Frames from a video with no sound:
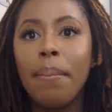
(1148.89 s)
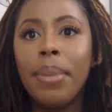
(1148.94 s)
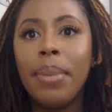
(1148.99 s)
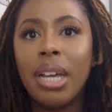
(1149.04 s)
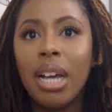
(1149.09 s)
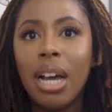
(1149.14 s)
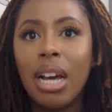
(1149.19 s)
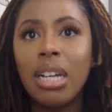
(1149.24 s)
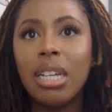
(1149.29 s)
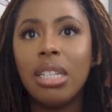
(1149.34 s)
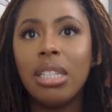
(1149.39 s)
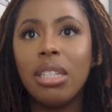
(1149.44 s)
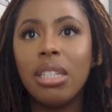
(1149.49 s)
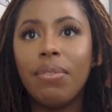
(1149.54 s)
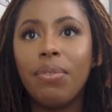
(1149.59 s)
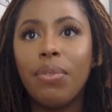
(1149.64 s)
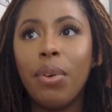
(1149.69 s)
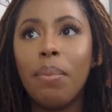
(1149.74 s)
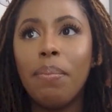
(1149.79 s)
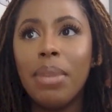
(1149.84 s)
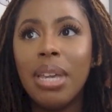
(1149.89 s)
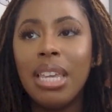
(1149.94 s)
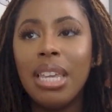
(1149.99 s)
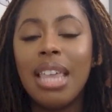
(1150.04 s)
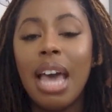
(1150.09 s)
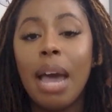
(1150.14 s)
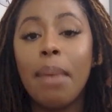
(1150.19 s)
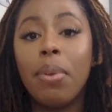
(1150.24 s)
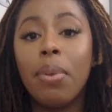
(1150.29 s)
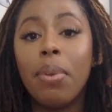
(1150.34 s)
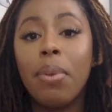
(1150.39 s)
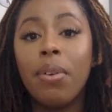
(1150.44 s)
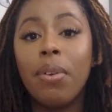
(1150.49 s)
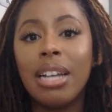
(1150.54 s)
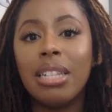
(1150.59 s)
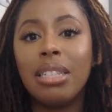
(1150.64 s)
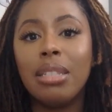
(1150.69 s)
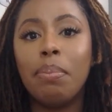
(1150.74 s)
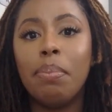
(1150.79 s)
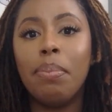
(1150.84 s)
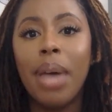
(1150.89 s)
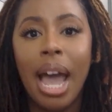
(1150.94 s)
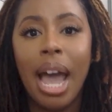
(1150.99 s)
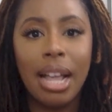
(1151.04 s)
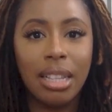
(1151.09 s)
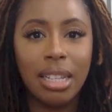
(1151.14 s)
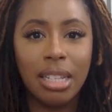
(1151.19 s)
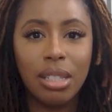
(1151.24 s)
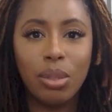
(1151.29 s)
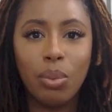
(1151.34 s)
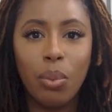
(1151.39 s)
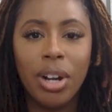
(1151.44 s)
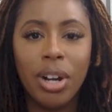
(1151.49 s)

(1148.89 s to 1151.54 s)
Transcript: Because for me, that provides balance,